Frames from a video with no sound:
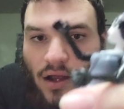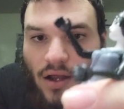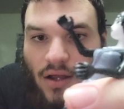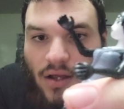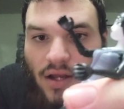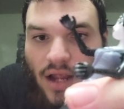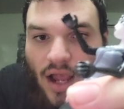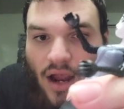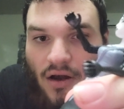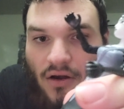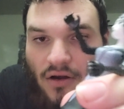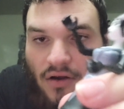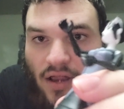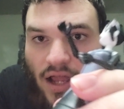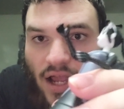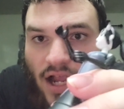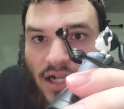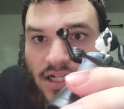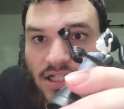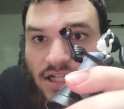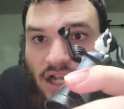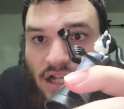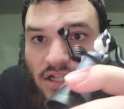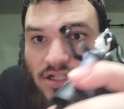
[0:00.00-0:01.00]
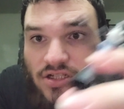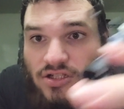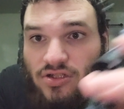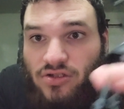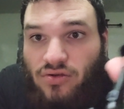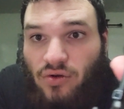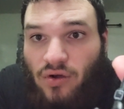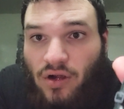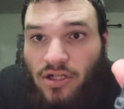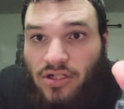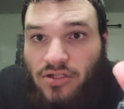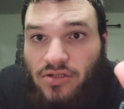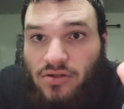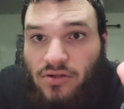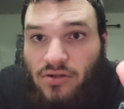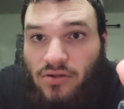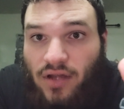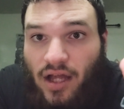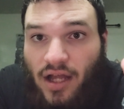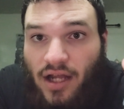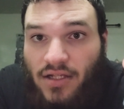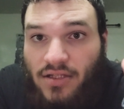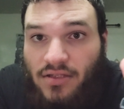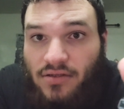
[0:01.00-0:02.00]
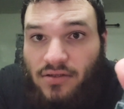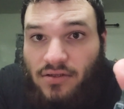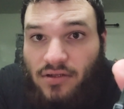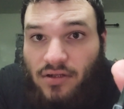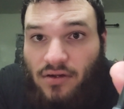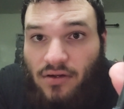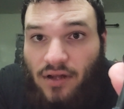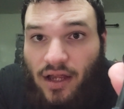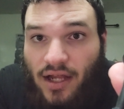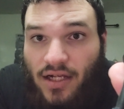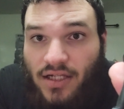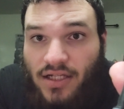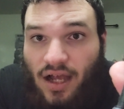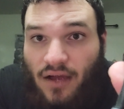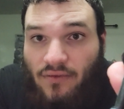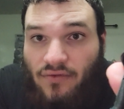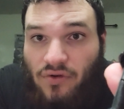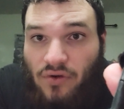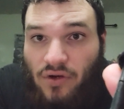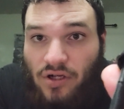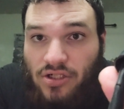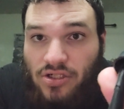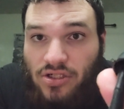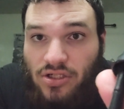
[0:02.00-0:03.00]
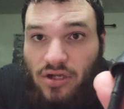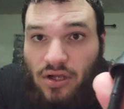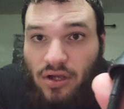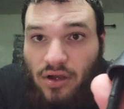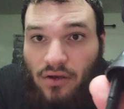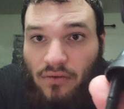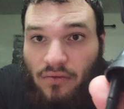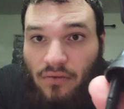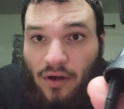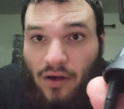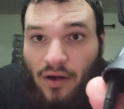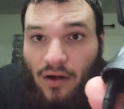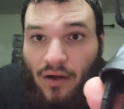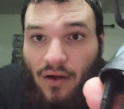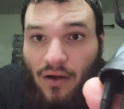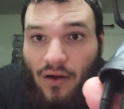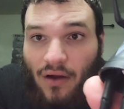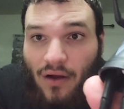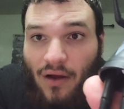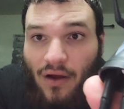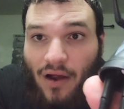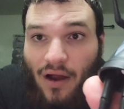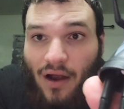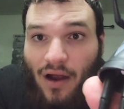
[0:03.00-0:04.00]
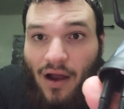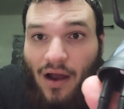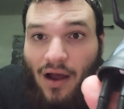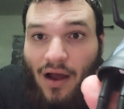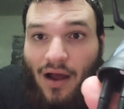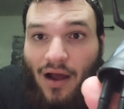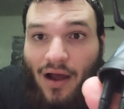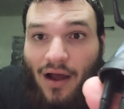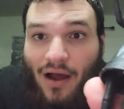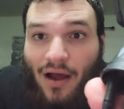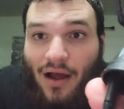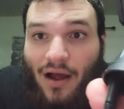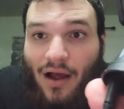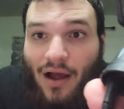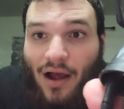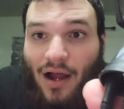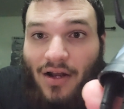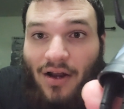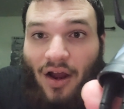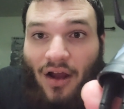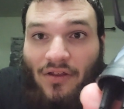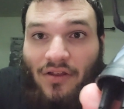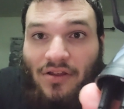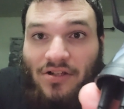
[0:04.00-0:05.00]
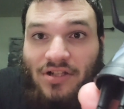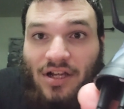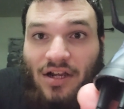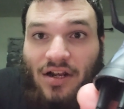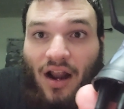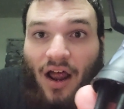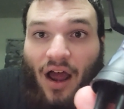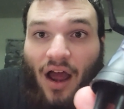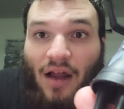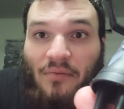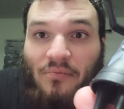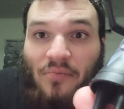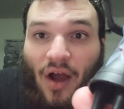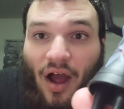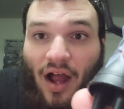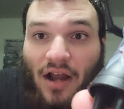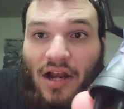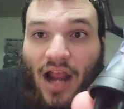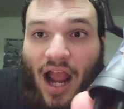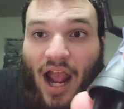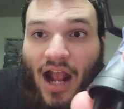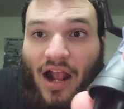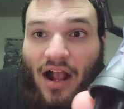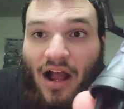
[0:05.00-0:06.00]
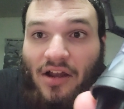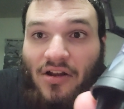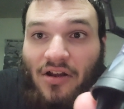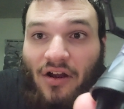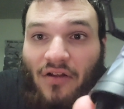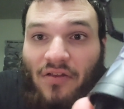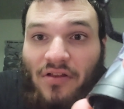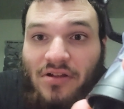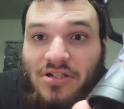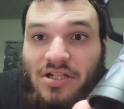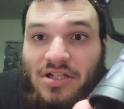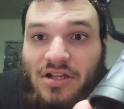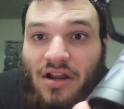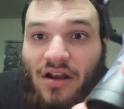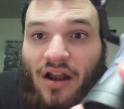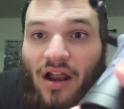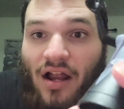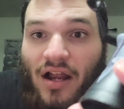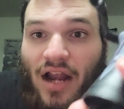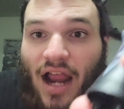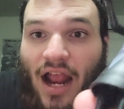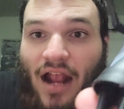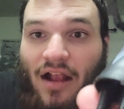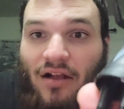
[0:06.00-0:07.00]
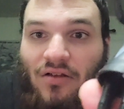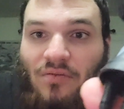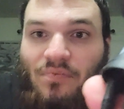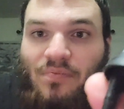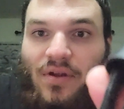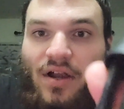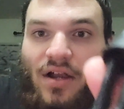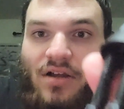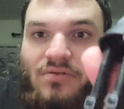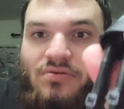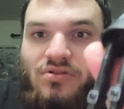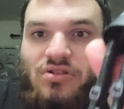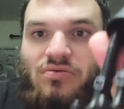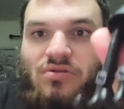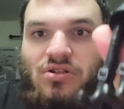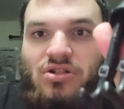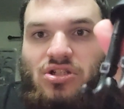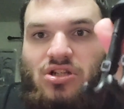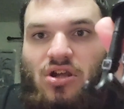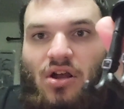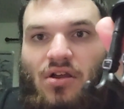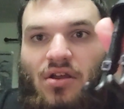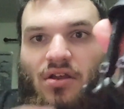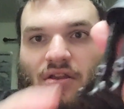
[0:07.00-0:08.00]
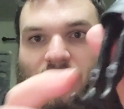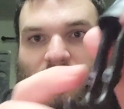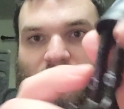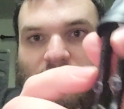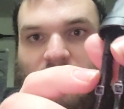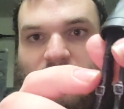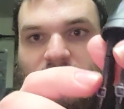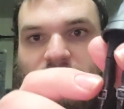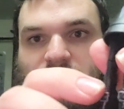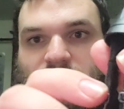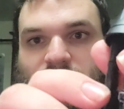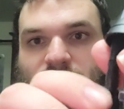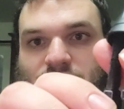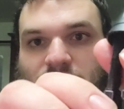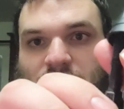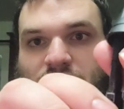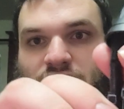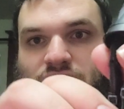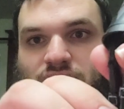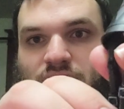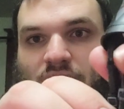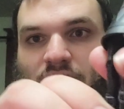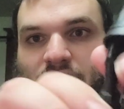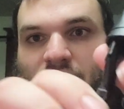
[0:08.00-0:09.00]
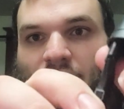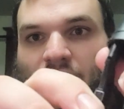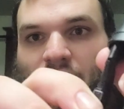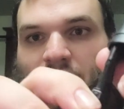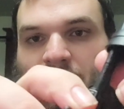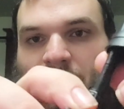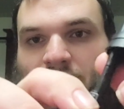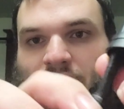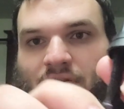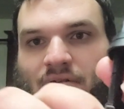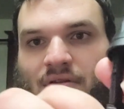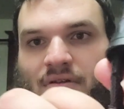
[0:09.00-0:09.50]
Yeah, her legs has joints. Her legs have joints too. I know this is an odd angle. But I just want to show you there is joints right there.